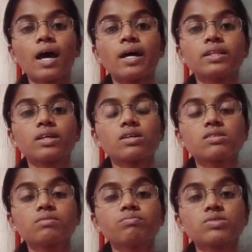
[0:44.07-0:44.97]
And there are
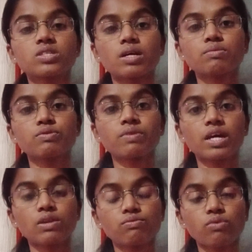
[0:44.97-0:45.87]
some steps we
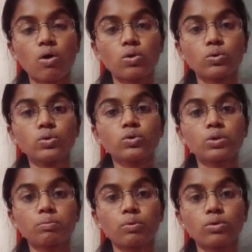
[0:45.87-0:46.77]
can follow to
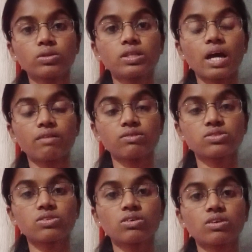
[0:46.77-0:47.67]
report the
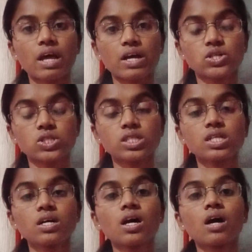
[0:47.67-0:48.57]
adverse drug reaction.
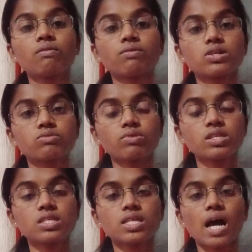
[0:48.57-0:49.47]
First one
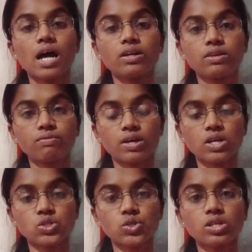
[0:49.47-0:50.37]
is the
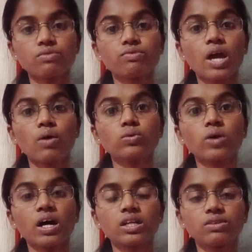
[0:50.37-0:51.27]
identification. We have to
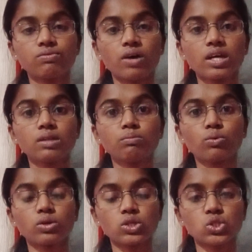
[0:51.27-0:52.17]
identify the
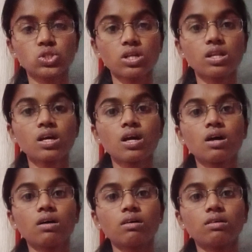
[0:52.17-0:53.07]

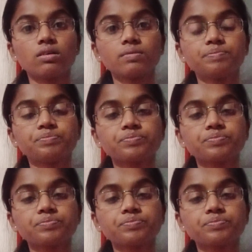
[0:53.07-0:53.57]
um,